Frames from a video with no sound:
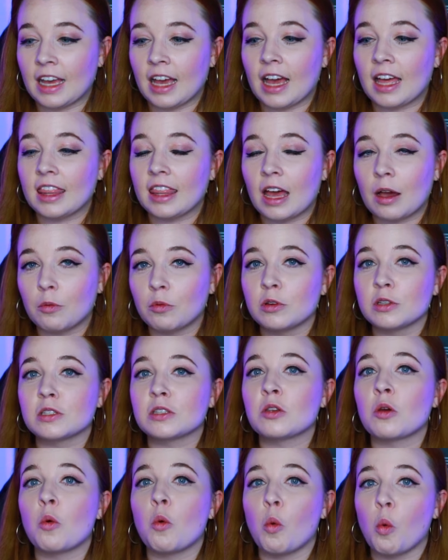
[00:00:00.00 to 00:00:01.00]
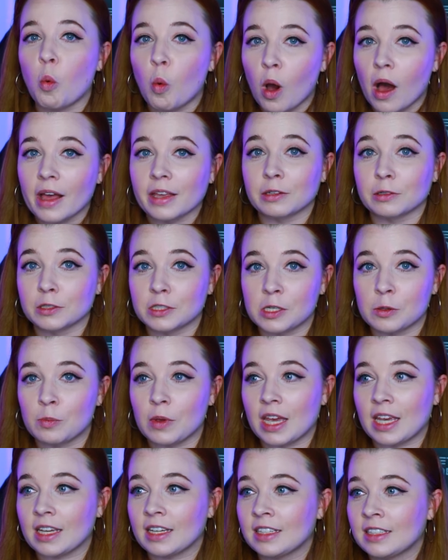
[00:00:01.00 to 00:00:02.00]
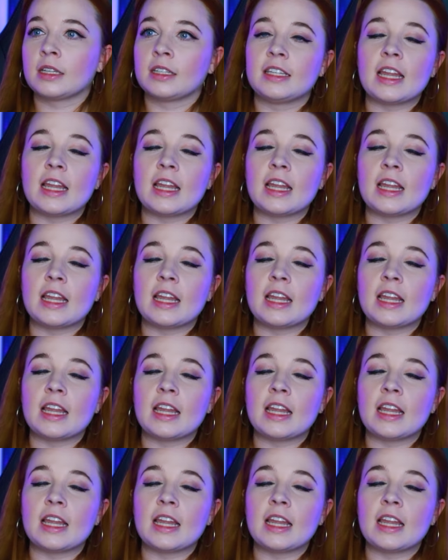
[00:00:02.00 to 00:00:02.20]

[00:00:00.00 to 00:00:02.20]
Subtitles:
And that was wild to me.